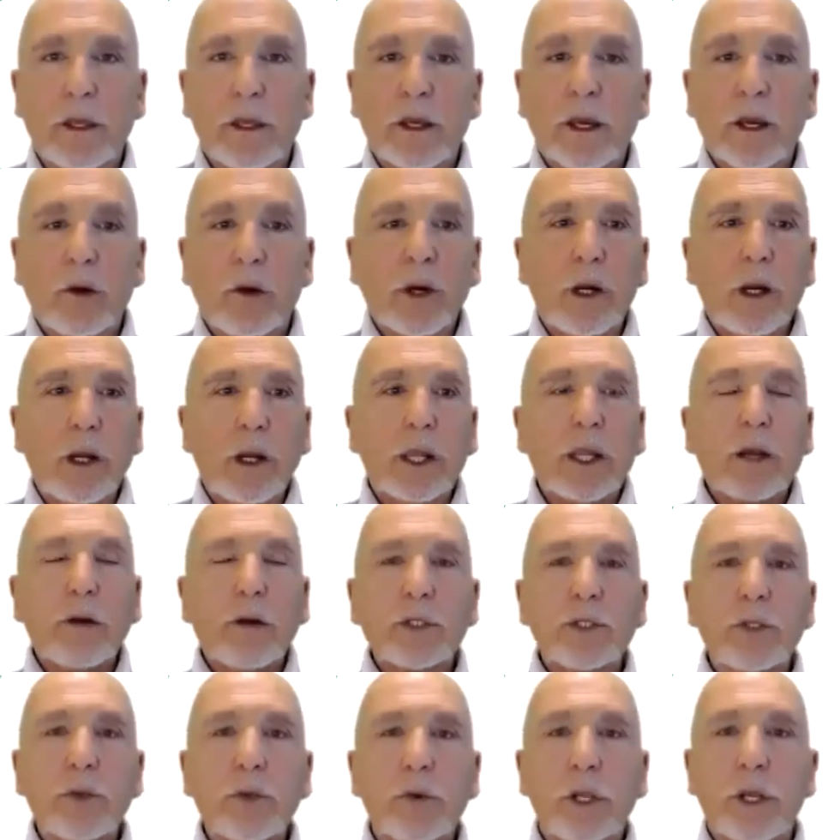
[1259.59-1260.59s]
Earlier I
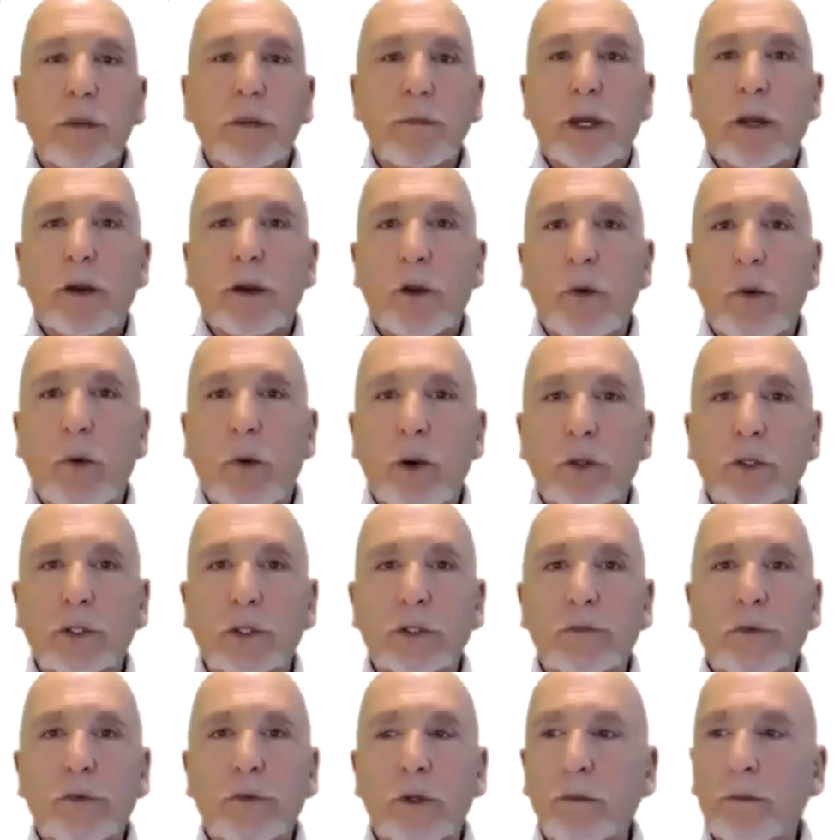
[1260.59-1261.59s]
was talking about
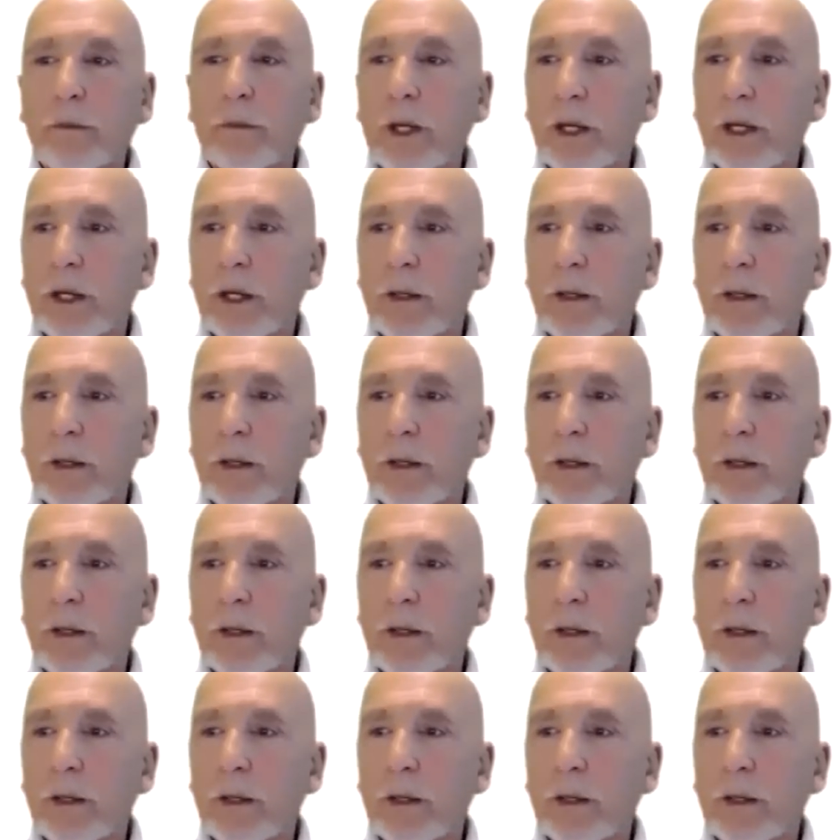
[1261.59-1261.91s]
quotes from